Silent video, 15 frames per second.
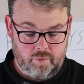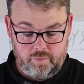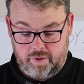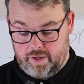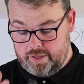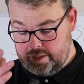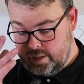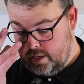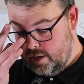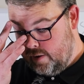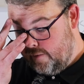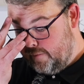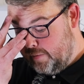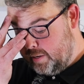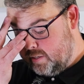
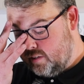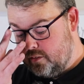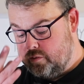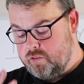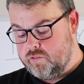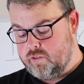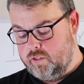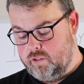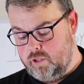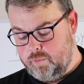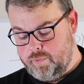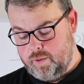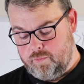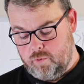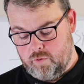and it does use a
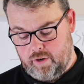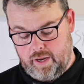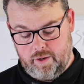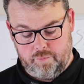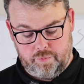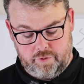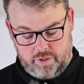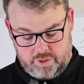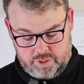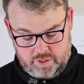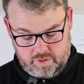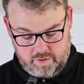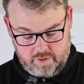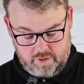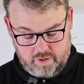little bit more amperage.